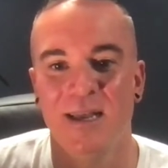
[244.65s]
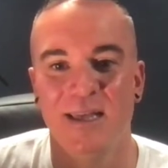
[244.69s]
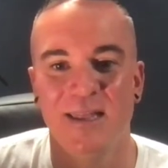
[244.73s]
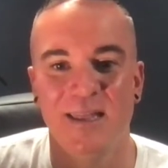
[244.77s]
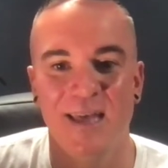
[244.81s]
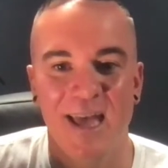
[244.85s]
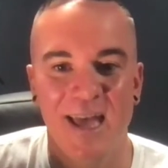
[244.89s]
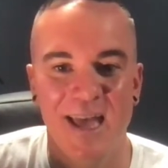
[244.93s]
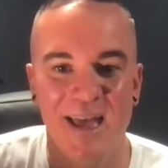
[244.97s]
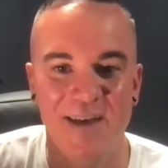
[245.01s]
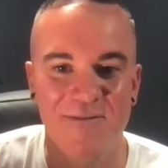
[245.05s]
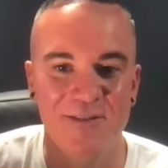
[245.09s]

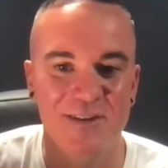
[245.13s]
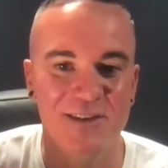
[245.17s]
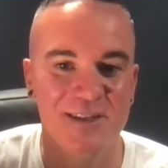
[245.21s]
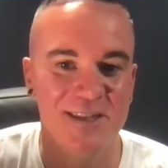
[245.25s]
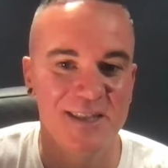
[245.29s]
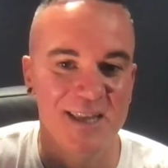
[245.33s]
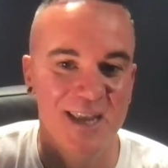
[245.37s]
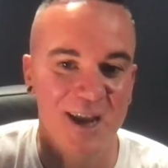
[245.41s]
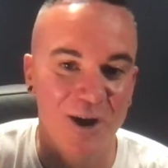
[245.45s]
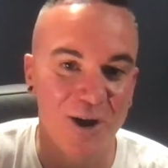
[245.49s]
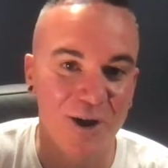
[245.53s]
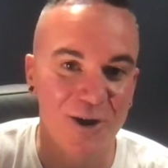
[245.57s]
The heavens
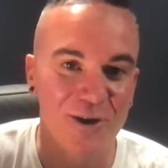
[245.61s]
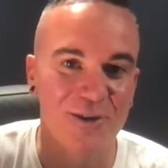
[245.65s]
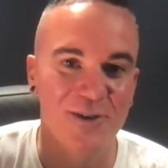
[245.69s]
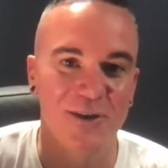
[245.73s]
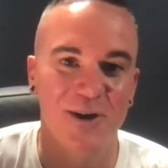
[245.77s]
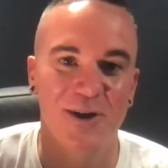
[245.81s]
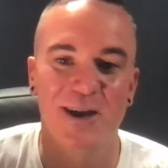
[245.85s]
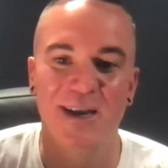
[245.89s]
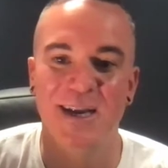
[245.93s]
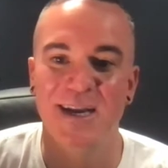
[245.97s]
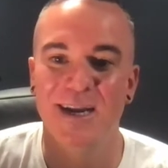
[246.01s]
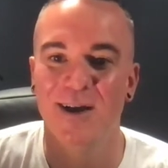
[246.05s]
and the earth
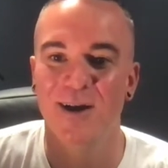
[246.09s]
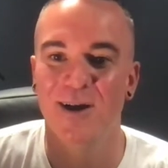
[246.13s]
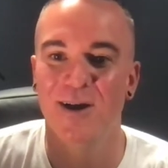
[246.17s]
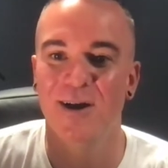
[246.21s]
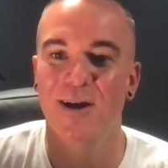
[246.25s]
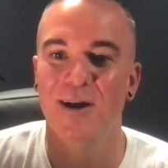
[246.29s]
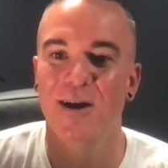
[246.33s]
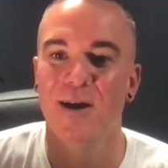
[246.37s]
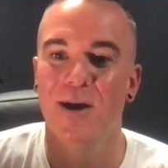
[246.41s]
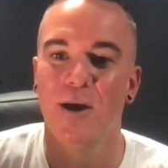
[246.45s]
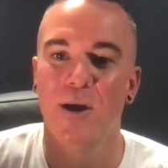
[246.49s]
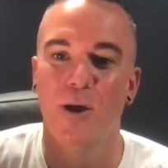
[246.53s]
are
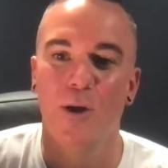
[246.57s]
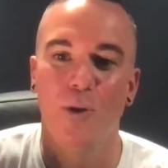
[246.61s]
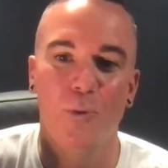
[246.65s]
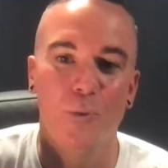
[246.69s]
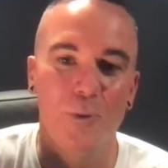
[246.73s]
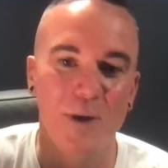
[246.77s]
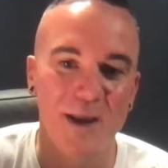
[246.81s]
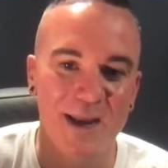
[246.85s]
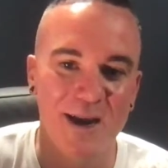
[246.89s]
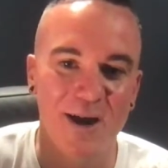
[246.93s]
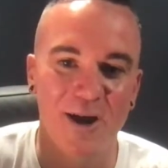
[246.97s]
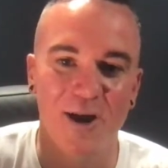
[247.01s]
here.
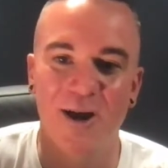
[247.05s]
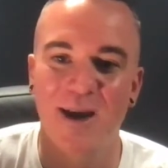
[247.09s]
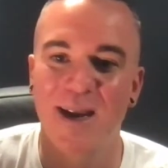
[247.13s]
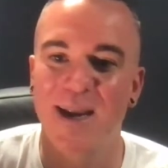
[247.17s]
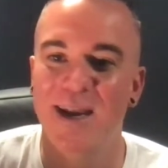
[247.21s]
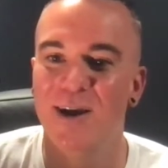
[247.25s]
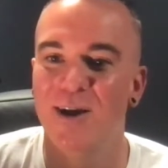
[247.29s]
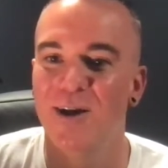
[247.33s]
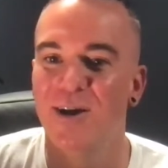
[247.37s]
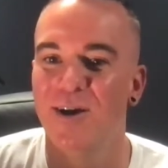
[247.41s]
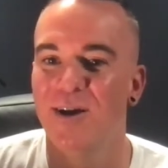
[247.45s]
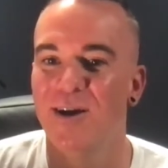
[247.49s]
We are
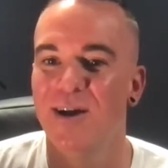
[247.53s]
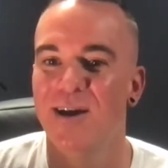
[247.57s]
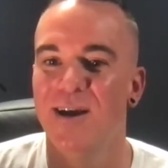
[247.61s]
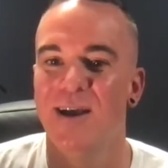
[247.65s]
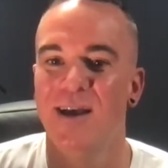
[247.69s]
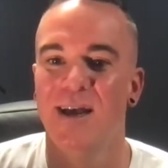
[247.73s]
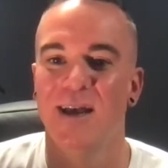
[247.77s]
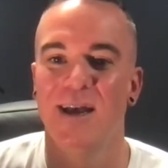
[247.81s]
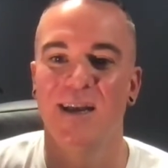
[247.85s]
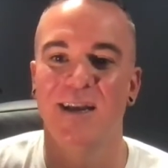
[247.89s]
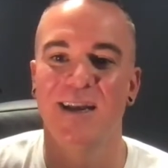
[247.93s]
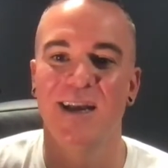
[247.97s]
here.
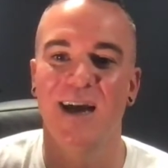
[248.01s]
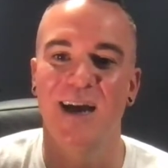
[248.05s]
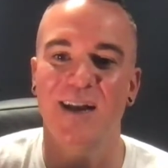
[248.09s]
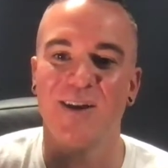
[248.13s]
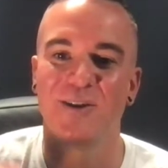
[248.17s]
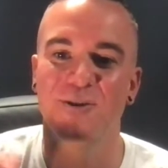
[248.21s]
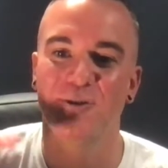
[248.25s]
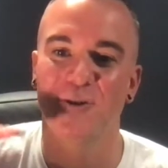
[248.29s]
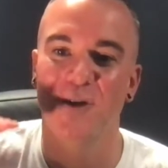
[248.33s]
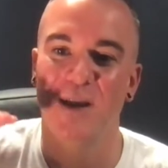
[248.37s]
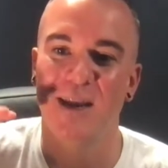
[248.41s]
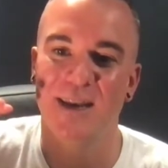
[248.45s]
God
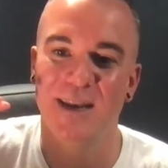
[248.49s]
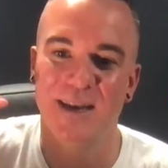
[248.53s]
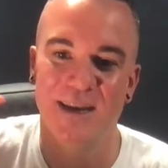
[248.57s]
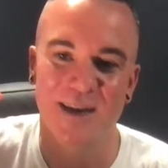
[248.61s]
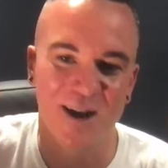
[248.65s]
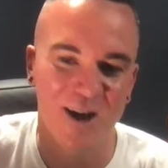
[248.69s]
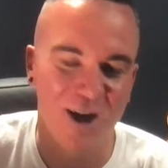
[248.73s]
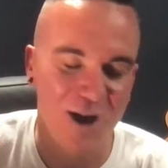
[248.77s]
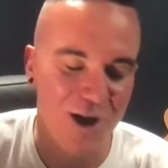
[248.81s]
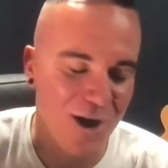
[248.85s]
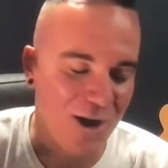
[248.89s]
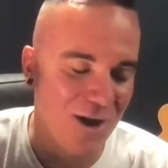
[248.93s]

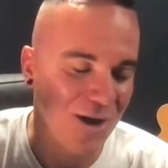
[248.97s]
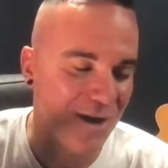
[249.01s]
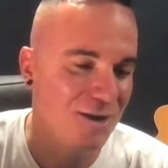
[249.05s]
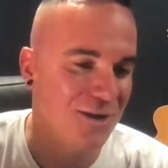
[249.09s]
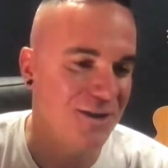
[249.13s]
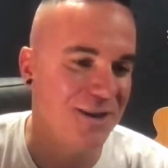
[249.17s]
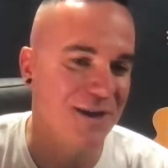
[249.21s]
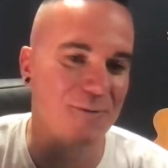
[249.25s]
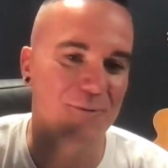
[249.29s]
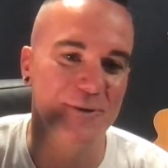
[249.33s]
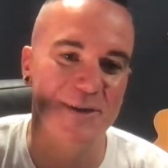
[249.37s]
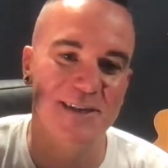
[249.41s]
created all
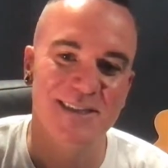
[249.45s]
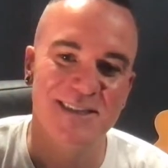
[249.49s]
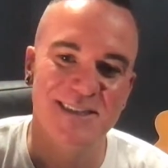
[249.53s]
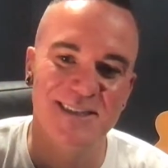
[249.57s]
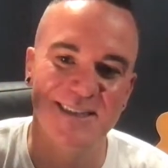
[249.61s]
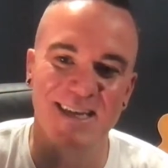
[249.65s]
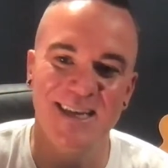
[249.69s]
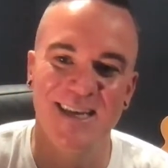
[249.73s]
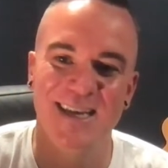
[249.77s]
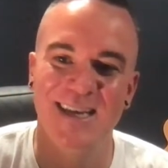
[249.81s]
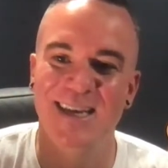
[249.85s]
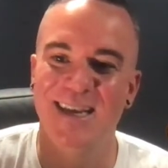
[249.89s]
that we
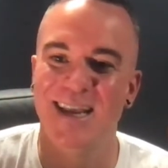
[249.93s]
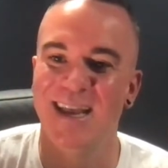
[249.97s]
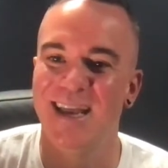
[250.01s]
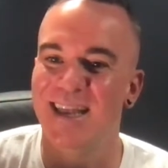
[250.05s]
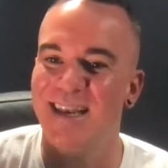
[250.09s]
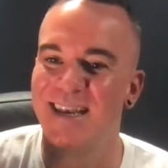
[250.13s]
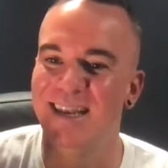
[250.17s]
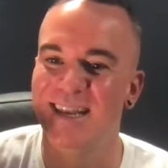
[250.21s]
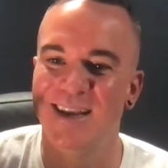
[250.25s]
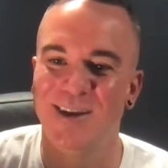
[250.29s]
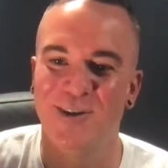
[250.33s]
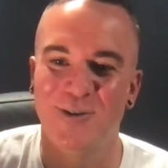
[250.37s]
see,
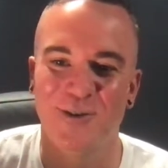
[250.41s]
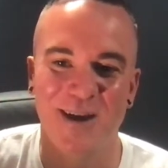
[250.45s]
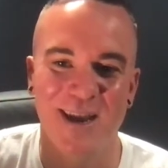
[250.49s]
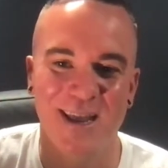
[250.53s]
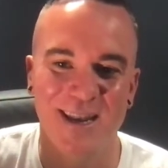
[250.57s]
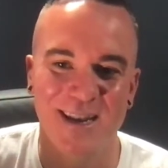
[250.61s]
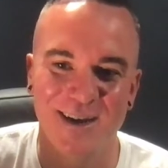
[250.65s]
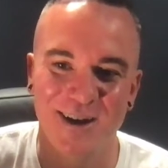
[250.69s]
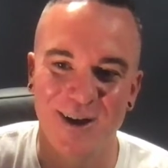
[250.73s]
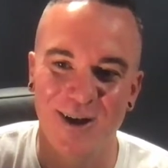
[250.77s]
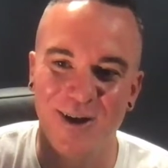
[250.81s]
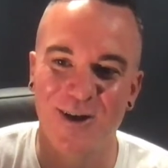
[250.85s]
and He
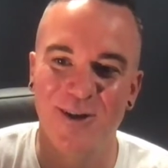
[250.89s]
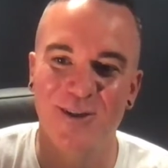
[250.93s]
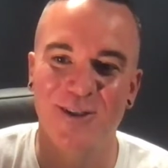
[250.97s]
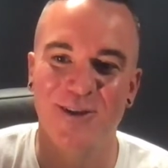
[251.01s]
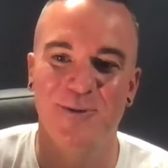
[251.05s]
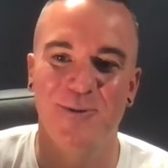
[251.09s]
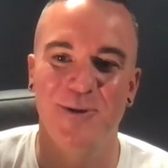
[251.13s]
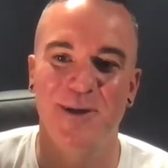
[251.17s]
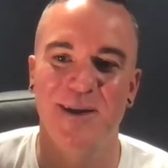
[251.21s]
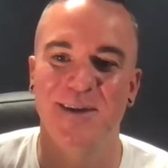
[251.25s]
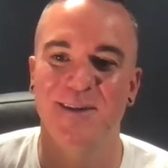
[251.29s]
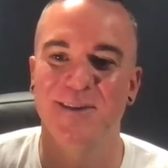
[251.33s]
created all
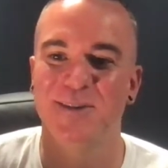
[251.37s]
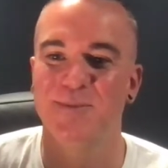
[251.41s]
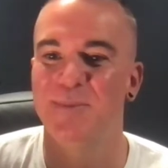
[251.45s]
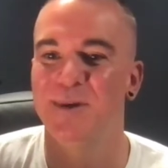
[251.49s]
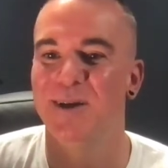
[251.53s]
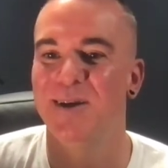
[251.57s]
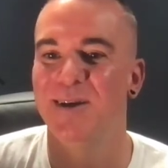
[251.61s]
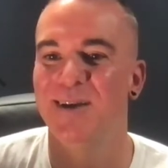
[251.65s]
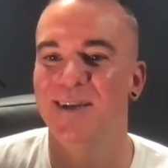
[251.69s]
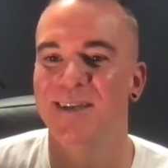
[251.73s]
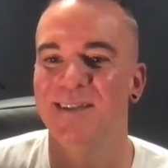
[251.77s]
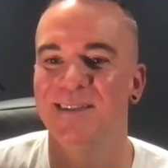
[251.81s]
that we
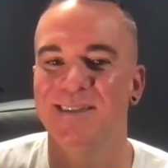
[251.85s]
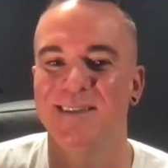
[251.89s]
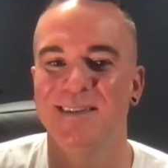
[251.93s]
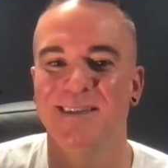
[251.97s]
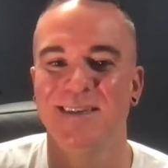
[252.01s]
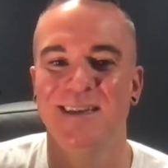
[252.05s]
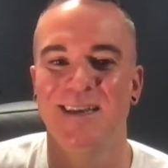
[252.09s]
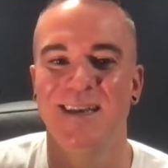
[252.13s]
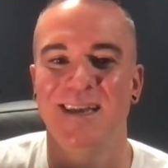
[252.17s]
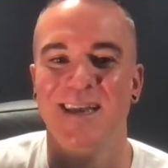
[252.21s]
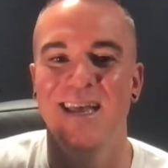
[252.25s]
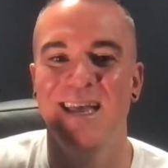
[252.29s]
experience.
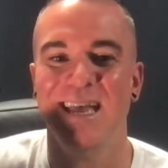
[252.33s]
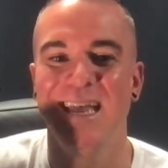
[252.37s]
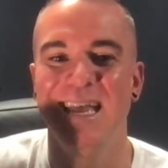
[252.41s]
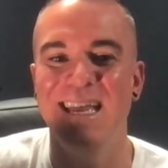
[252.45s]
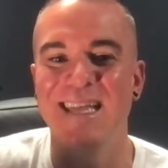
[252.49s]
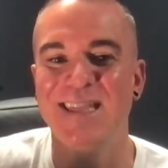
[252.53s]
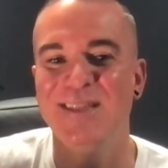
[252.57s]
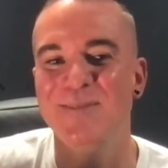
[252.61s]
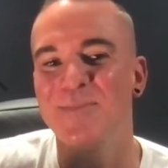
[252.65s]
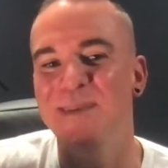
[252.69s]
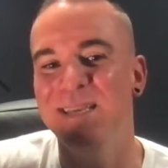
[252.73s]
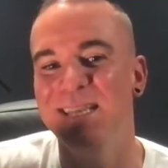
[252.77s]

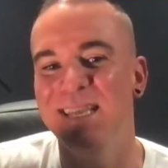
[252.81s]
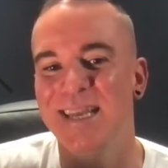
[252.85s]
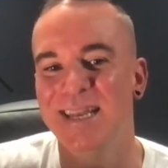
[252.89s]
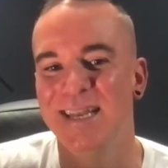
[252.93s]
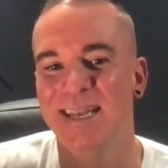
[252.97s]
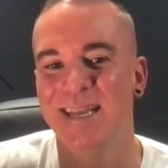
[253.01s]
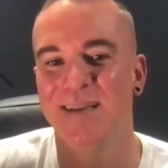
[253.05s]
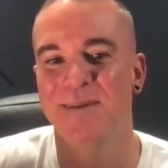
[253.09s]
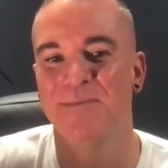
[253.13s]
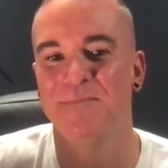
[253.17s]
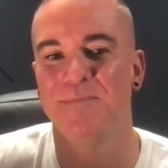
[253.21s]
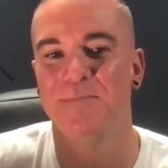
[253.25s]
In the
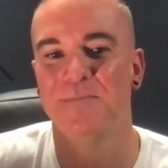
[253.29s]
beginning,